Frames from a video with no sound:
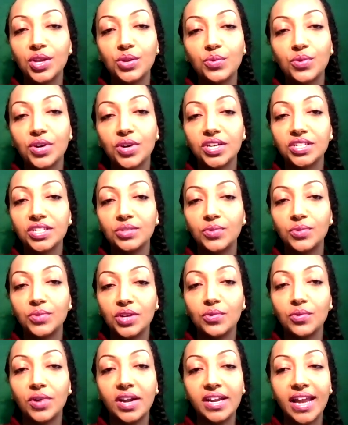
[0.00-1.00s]
were to where
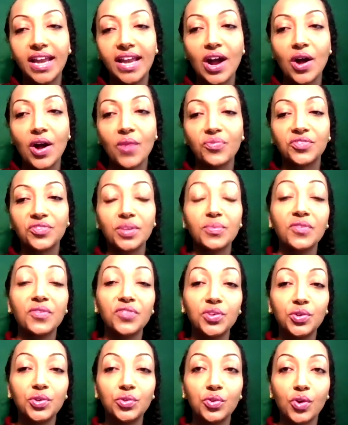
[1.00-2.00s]
you are now. Some of
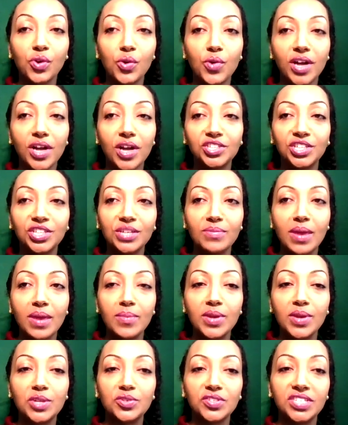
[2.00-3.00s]
you who are watching may
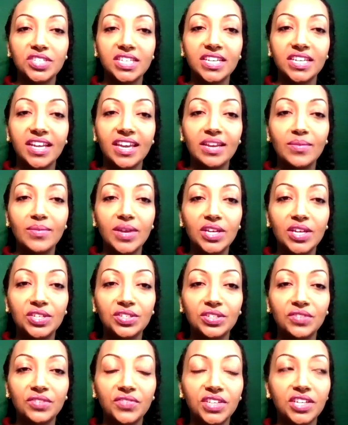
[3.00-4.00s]
be interested in
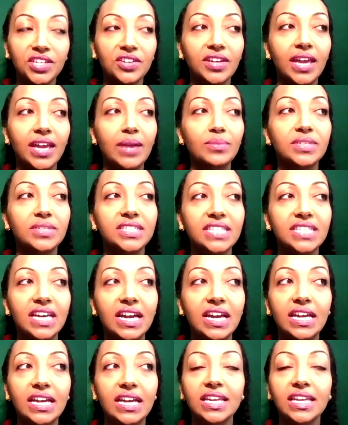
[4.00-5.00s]
animation or video game
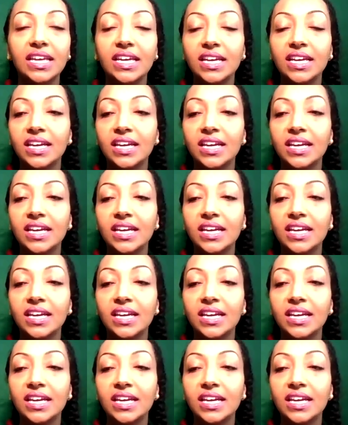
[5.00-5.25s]
design.